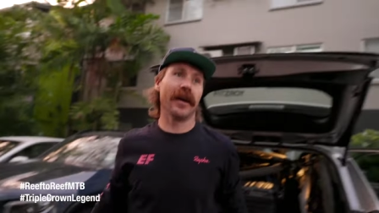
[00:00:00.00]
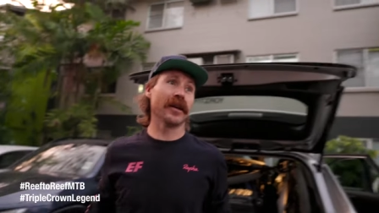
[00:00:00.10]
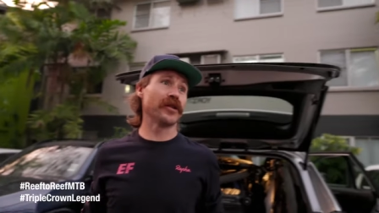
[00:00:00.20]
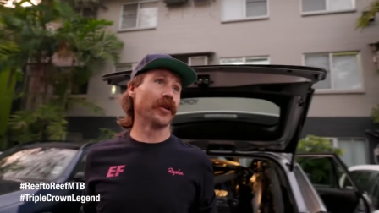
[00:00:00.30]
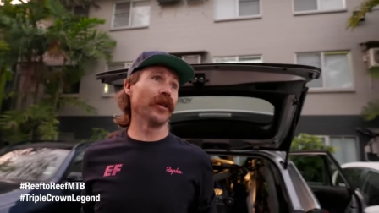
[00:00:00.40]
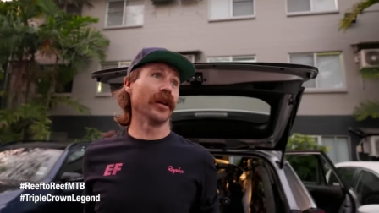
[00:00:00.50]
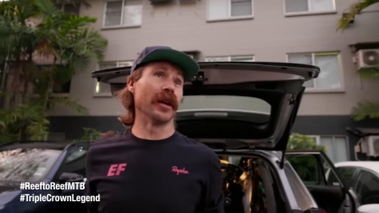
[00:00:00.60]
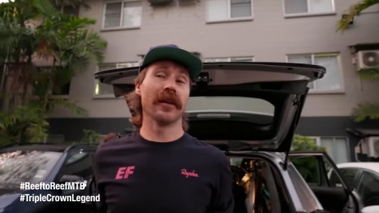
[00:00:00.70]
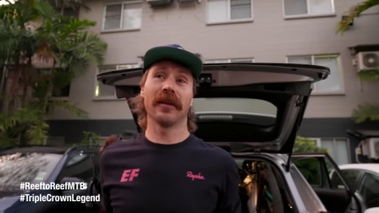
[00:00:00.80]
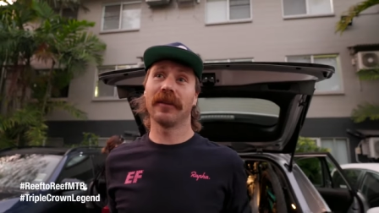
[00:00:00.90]
It's early,
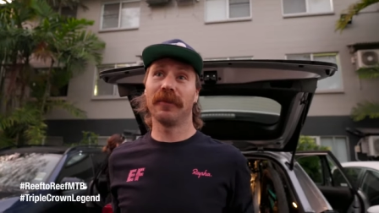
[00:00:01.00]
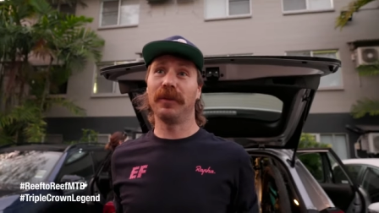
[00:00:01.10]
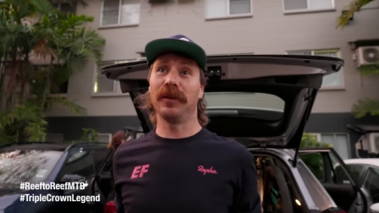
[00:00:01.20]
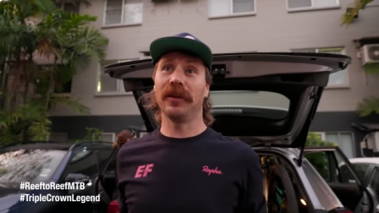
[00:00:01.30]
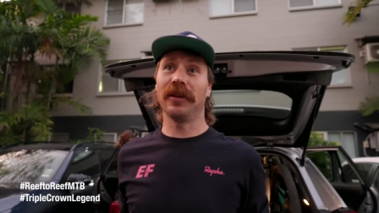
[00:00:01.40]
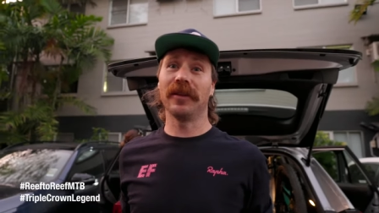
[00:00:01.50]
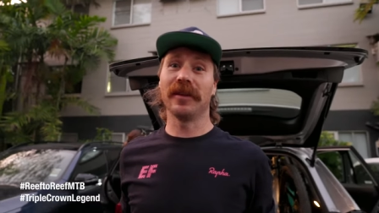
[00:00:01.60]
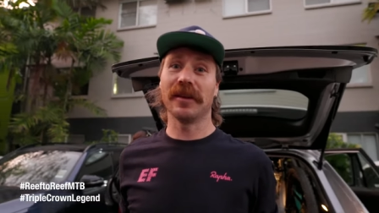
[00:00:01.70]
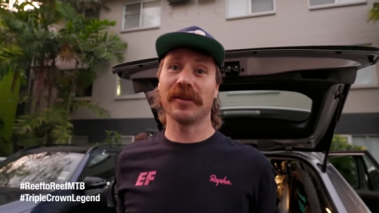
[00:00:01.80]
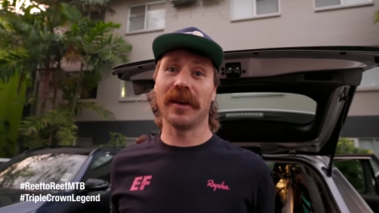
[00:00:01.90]
a bit earlier than
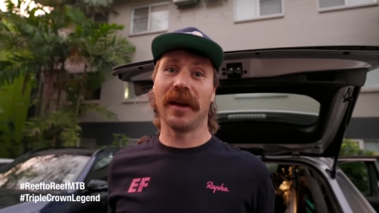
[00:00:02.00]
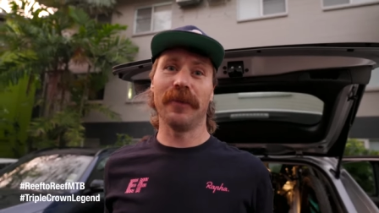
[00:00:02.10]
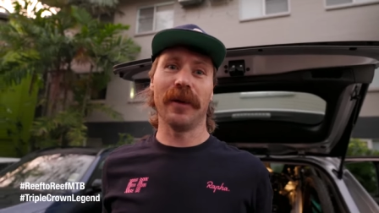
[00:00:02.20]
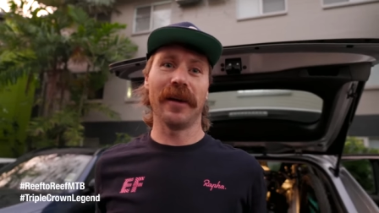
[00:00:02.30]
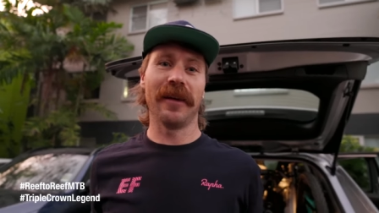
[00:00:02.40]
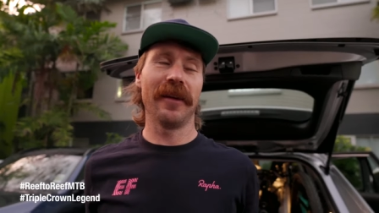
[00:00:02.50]
yesterday, but